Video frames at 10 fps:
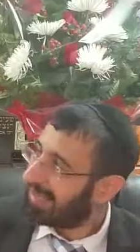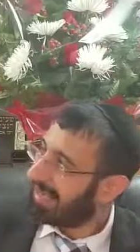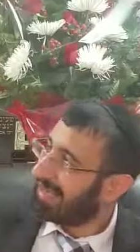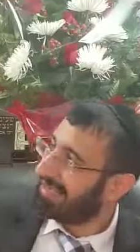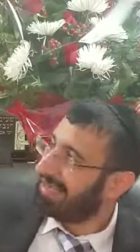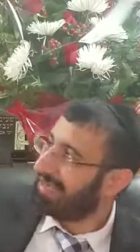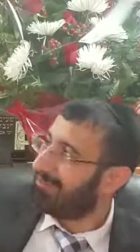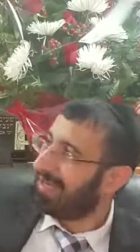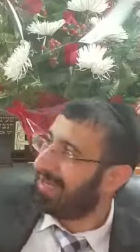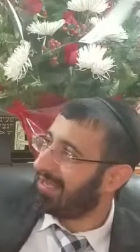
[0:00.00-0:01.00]
And he
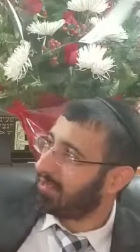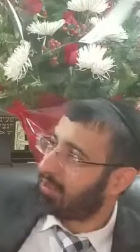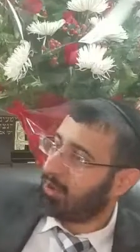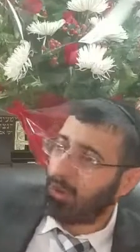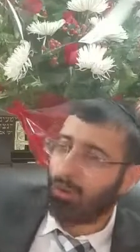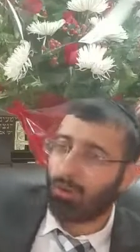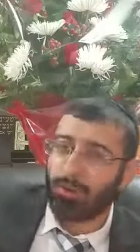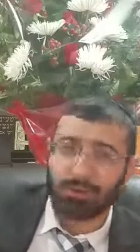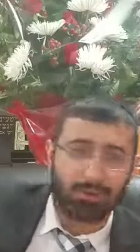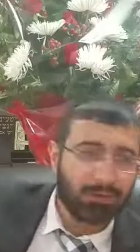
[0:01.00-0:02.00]
made
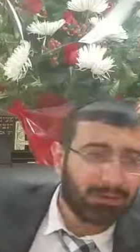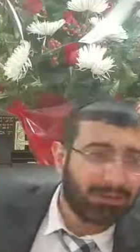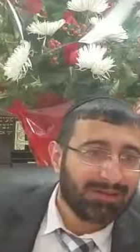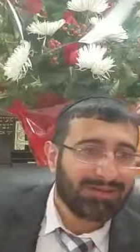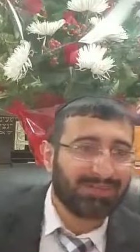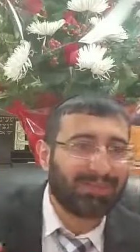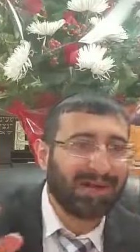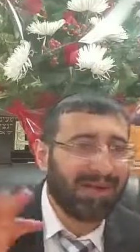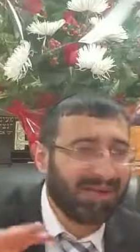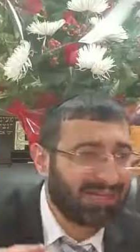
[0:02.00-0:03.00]
whole.
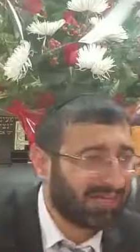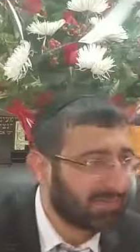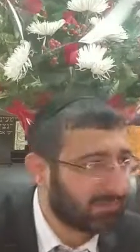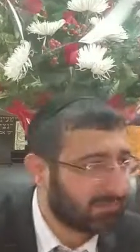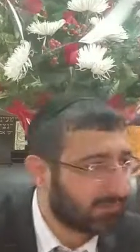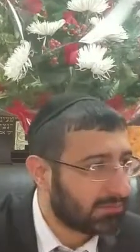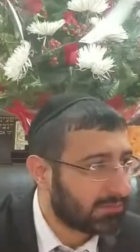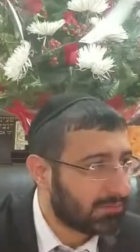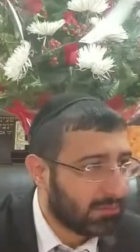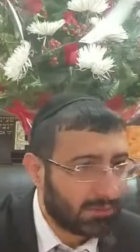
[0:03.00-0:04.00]
Bach
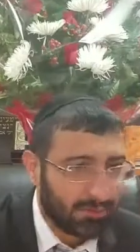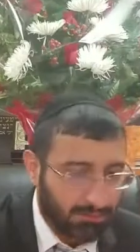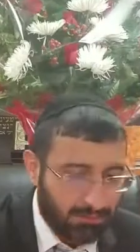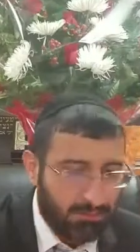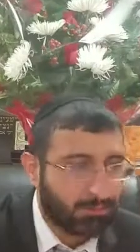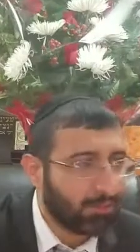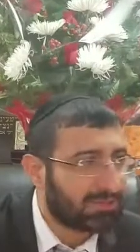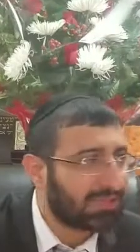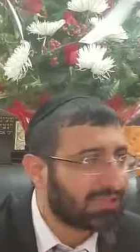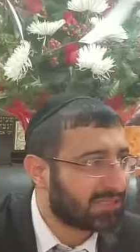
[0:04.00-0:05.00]

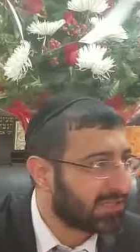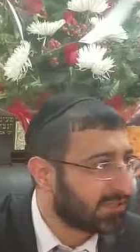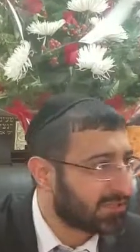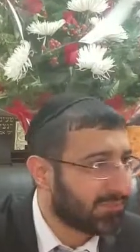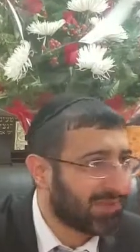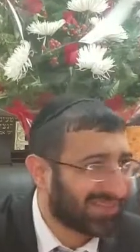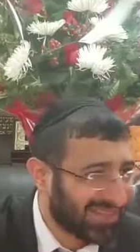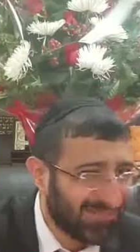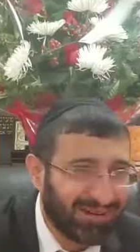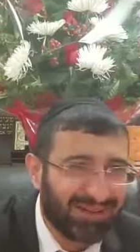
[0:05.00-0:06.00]
puts this girsa, but
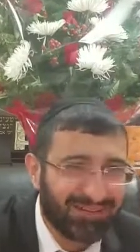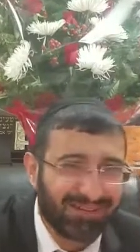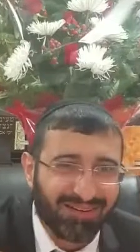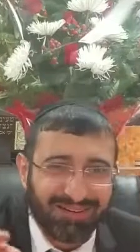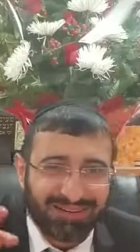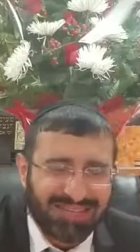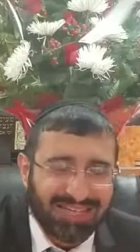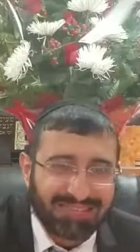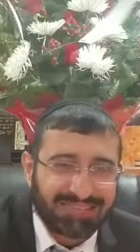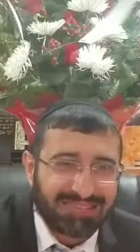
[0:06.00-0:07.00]
Gemara
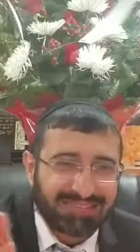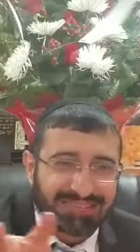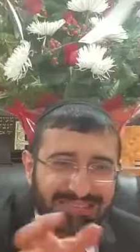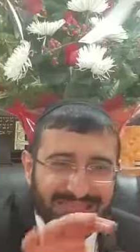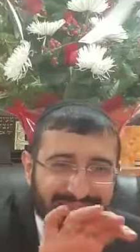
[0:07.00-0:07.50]
takes this